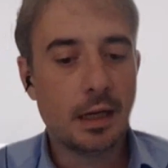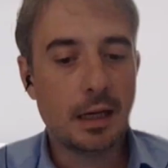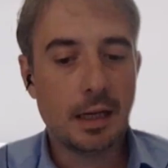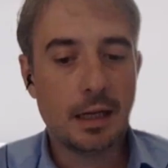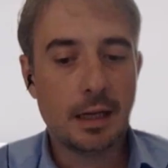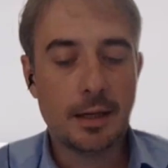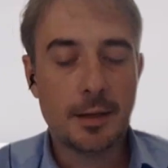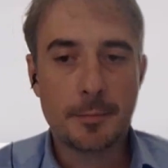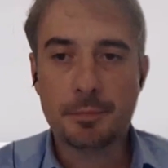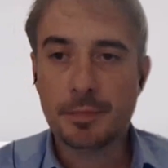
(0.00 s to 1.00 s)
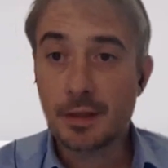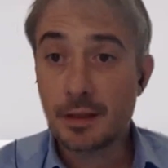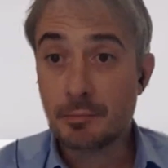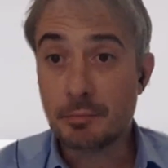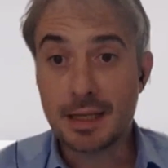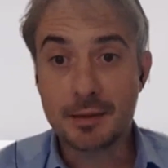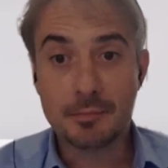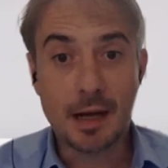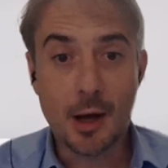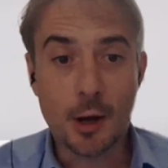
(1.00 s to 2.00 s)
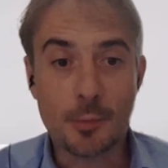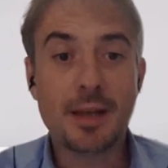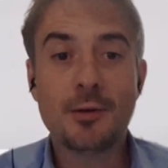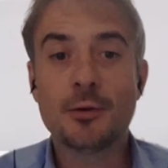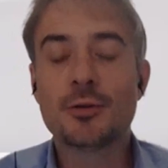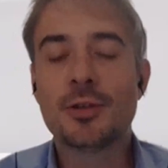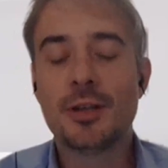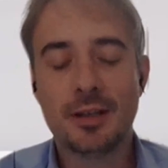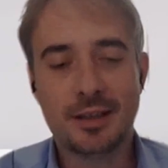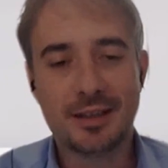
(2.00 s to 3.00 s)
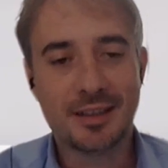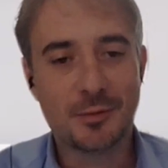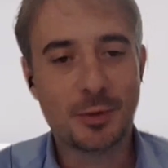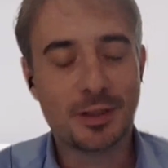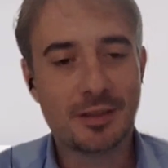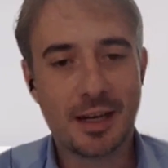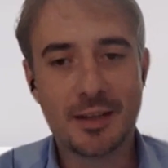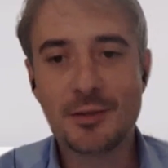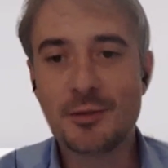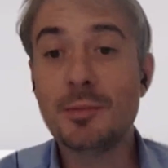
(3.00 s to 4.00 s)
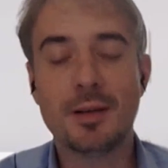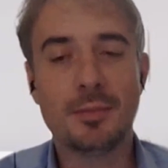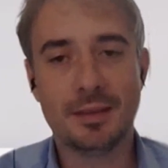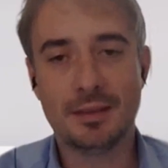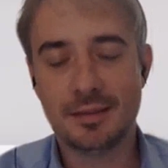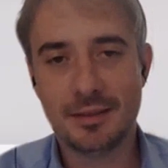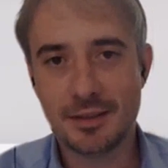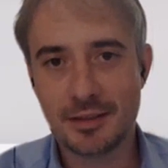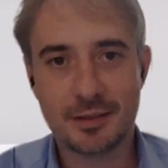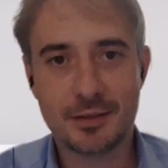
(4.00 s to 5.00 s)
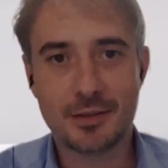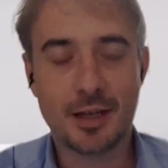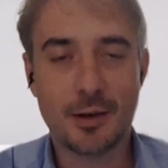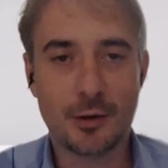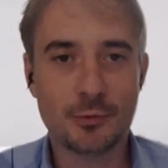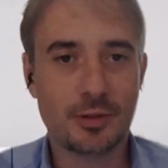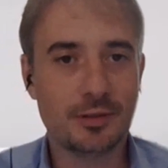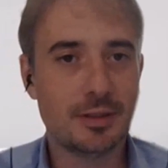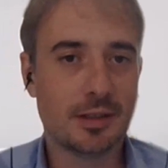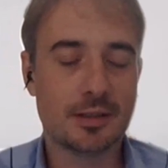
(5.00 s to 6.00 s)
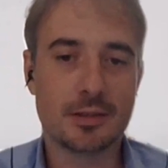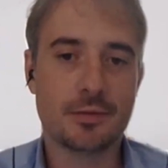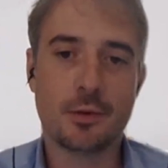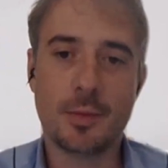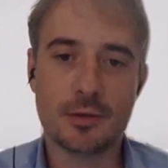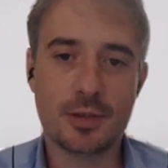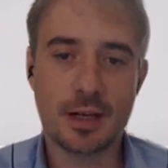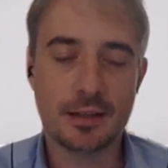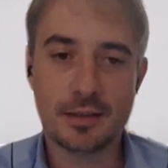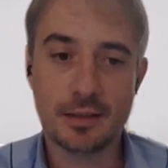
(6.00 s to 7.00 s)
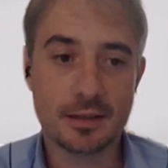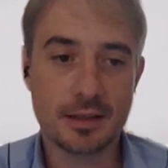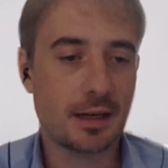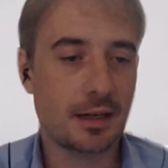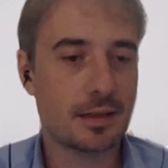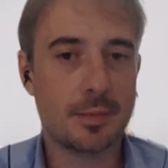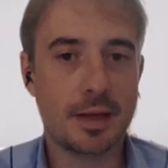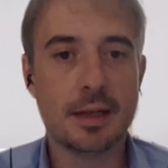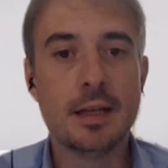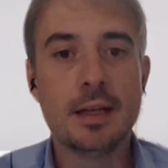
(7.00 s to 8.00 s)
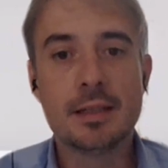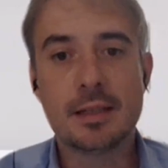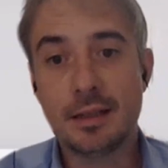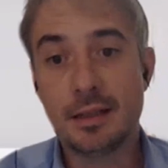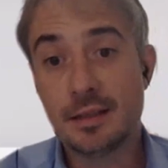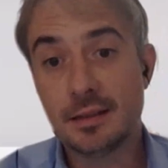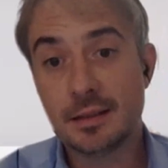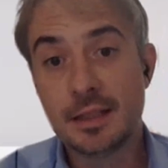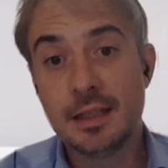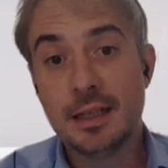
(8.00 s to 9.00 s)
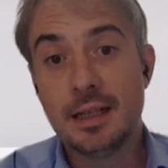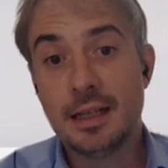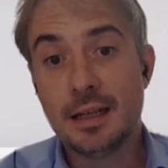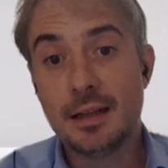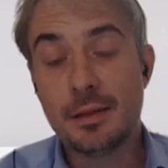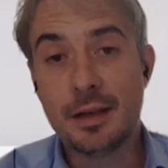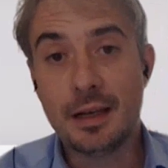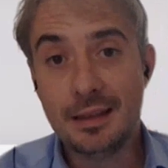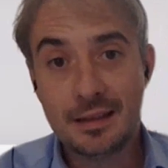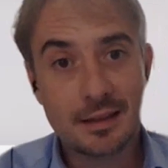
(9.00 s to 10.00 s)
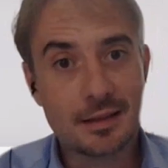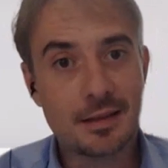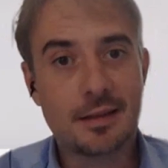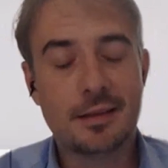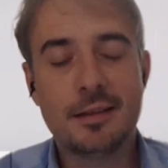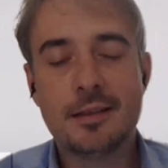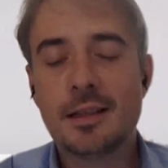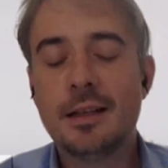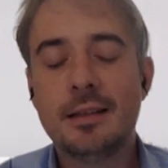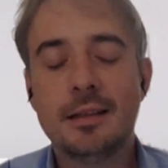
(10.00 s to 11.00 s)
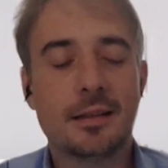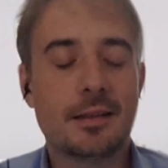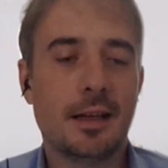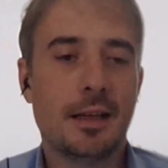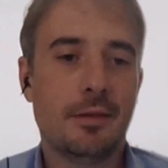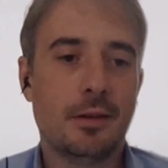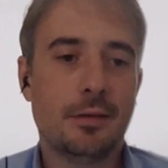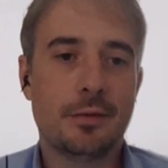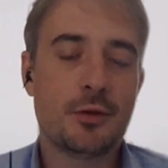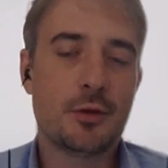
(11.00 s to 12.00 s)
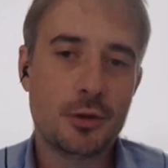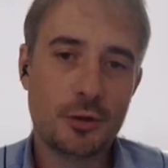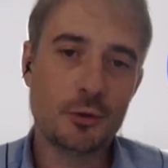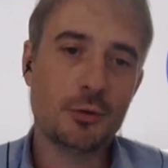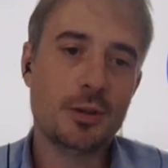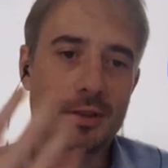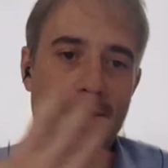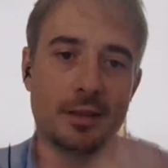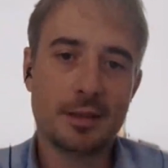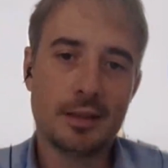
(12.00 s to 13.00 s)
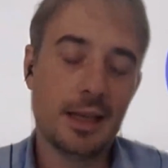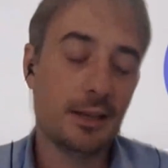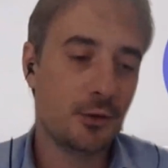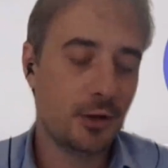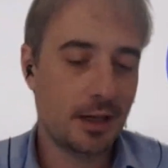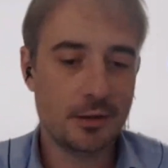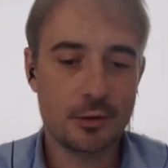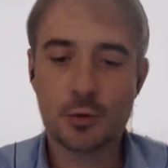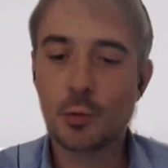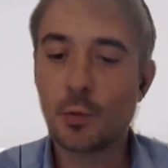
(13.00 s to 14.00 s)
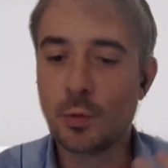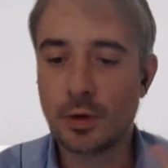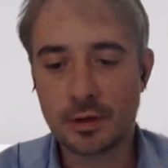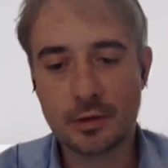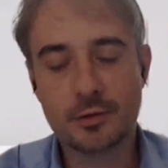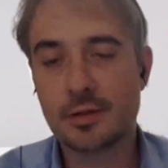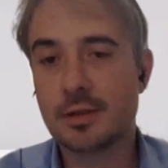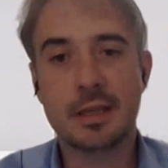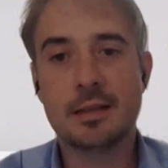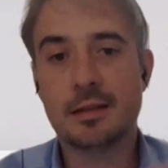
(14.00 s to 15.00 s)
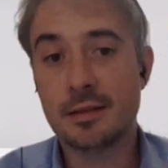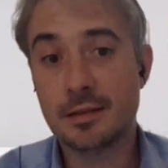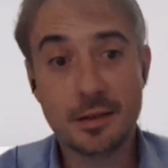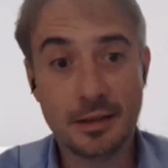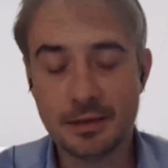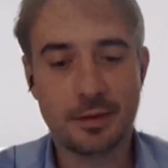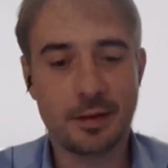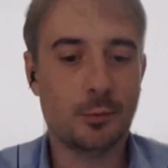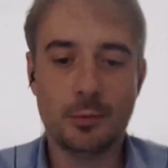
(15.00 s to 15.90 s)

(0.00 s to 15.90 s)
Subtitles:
Our main concern when trying to implement our own digital transformation strategy, exactly as Serban said, is that the digital literacy level of students and educators were not such given.